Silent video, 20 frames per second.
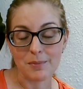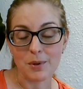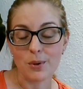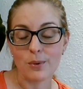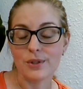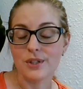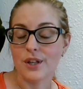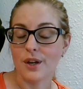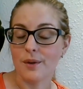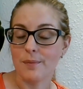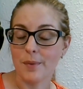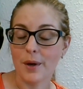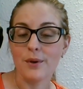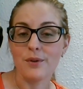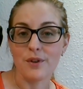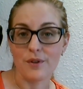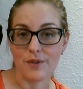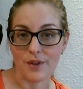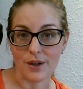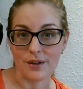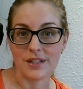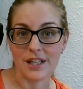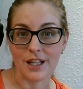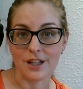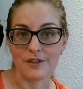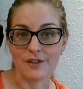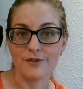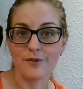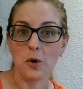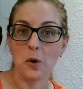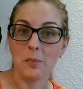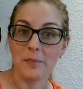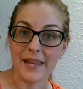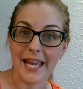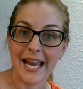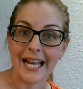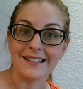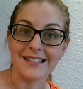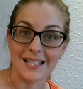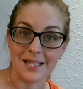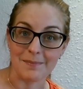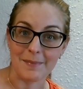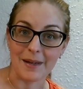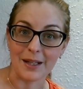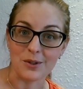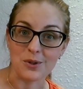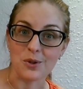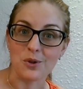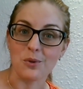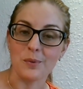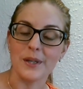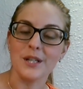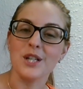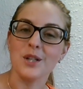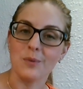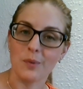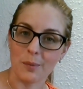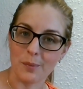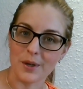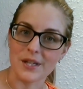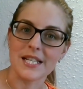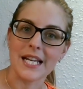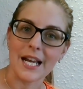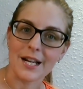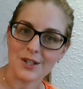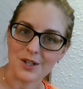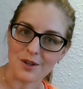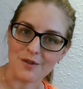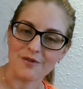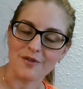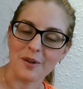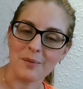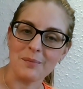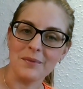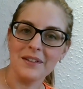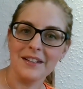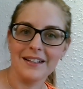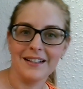but also both of those things form the acid mantle, which is what protects you from